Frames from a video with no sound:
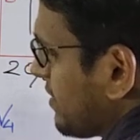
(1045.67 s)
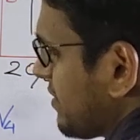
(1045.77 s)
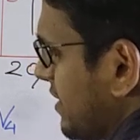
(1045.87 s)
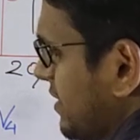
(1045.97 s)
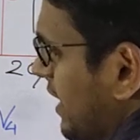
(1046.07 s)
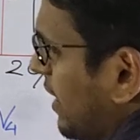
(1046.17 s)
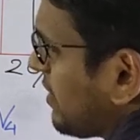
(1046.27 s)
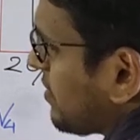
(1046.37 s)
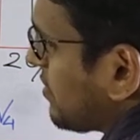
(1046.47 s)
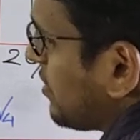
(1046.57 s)
can say
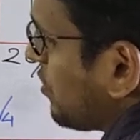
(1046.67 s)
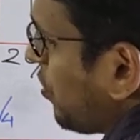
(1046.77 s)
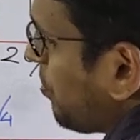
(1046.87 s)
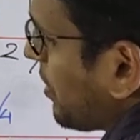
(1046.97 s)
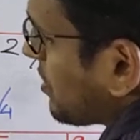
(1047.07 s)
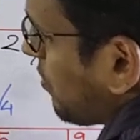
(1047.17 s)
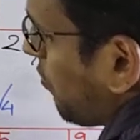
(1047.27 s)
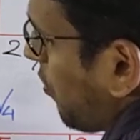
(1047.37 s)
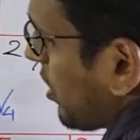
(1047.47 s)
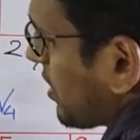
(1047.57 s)
that 0 plus
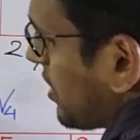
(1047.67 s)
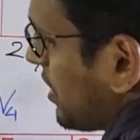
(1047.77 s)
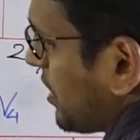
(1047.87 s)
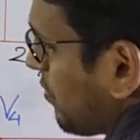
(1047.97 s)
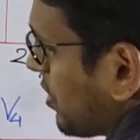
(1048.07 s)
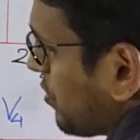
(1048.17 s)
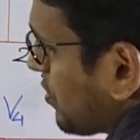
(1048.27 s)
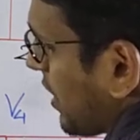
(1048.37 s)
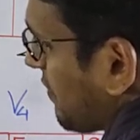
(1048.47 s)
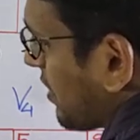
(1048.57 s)
what equal to
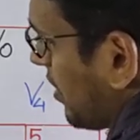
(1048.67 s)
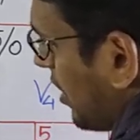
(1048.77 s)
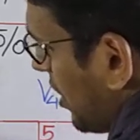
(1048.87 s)
7.